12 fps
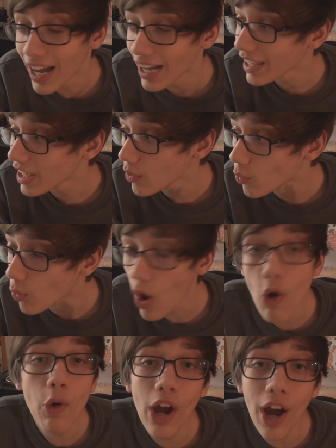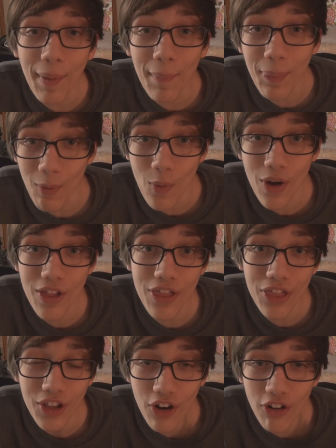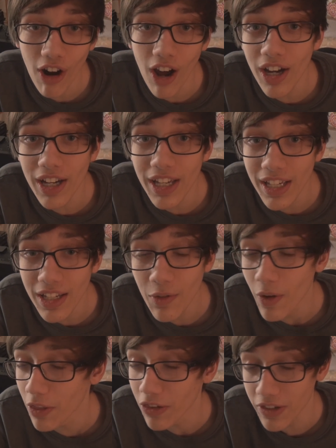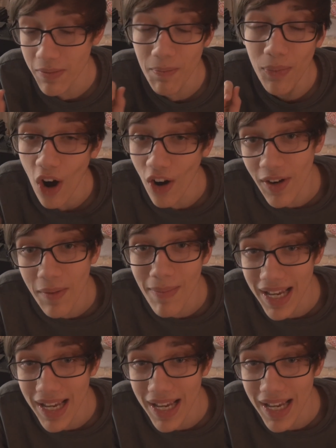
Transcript: I woke up with some private